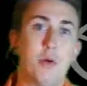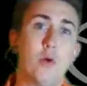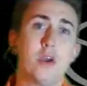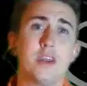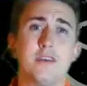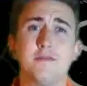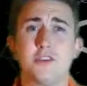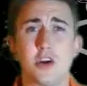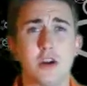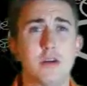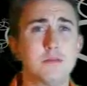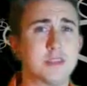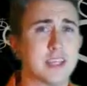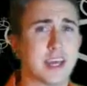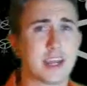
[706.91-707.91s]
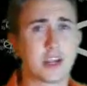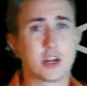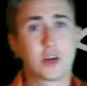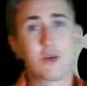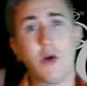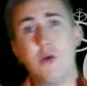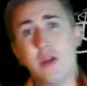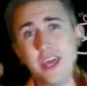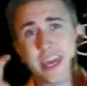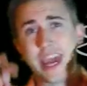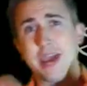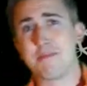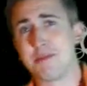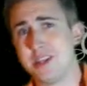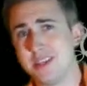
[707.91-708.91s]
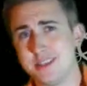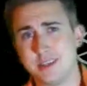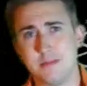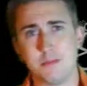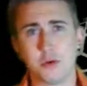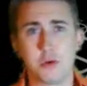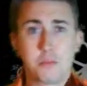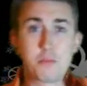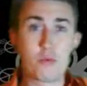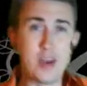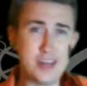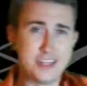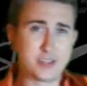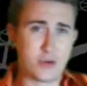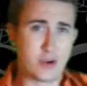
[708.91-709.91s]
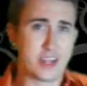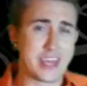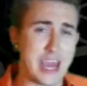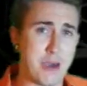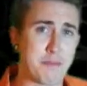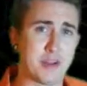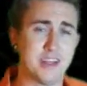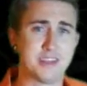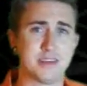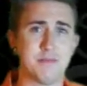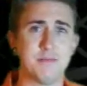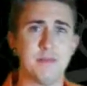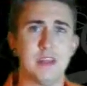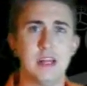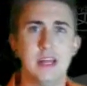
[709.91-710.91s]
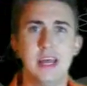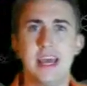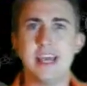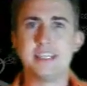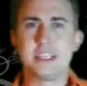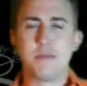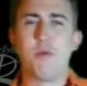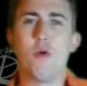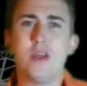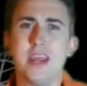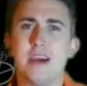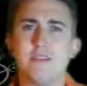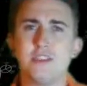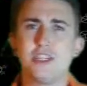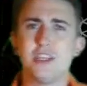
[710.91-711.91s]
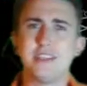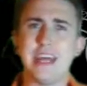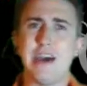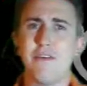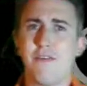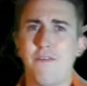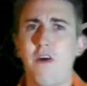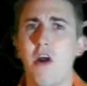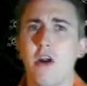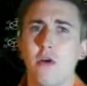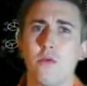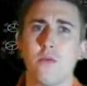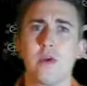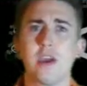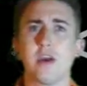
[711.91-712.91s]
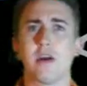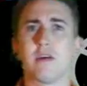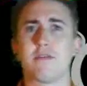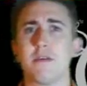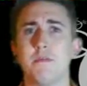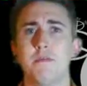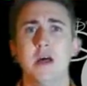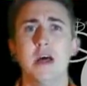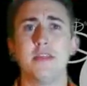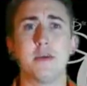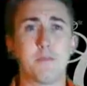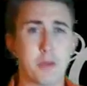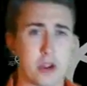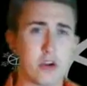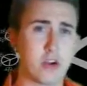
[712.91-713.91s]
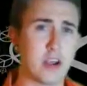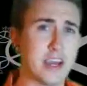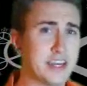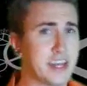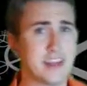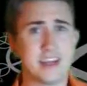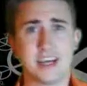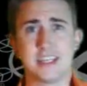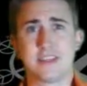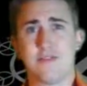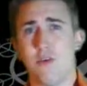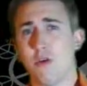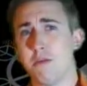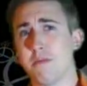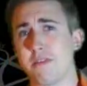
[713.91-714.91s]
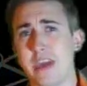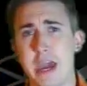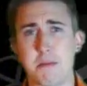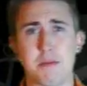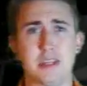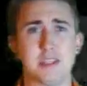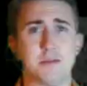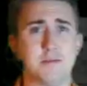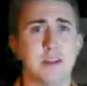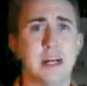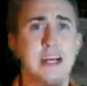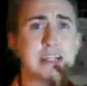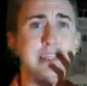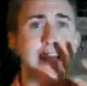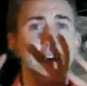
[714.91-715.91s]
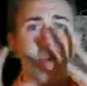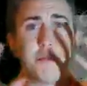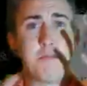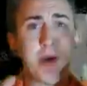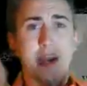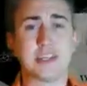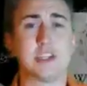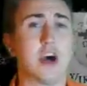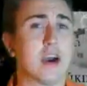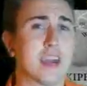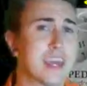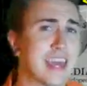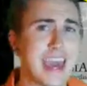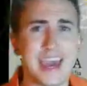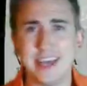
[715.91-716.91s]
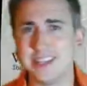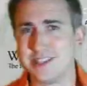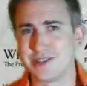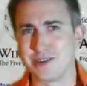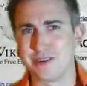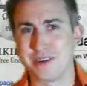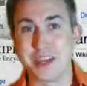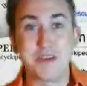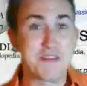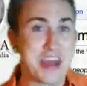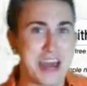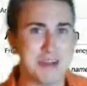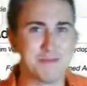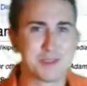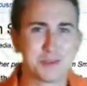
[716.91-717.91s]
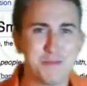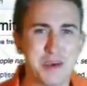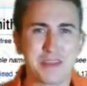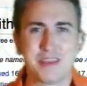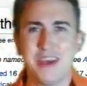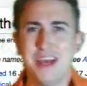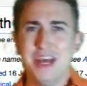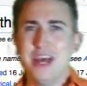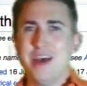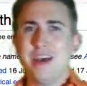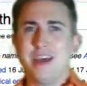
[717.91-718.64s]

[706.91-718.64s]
The point of terms like crony capitalism or predatory capitalism is to point out just how far we are from the pure idealized form of capitalism touted by talking heads or even Adam Smith.